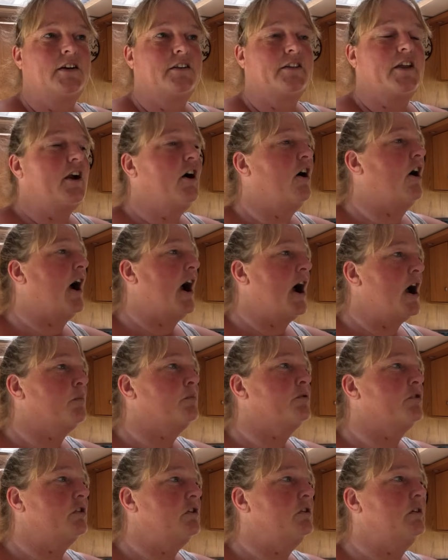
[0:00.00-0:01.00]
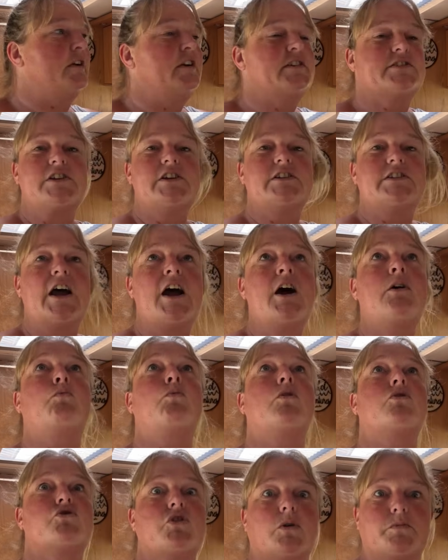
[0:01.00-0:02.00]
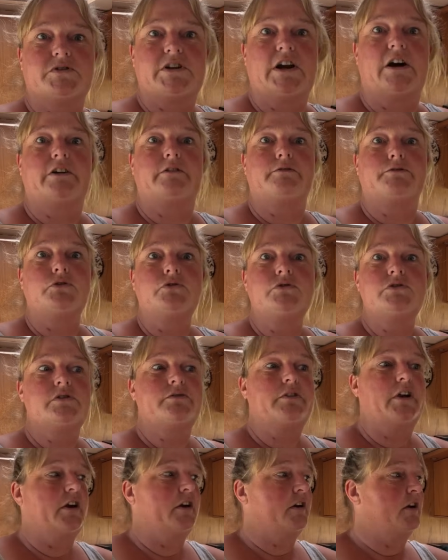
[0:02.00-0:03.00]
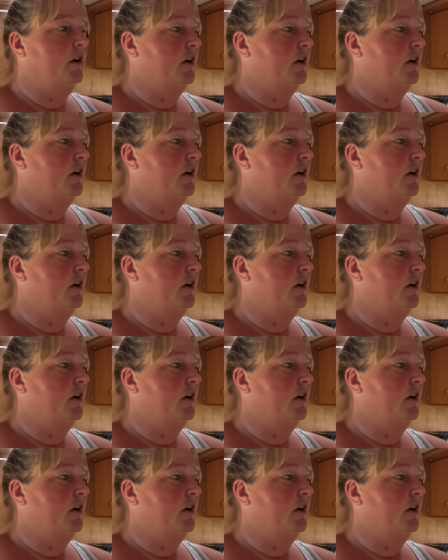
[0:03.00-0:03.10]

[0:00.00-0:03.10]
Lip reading: They are absolutely, you sit down, one drops down in front of you.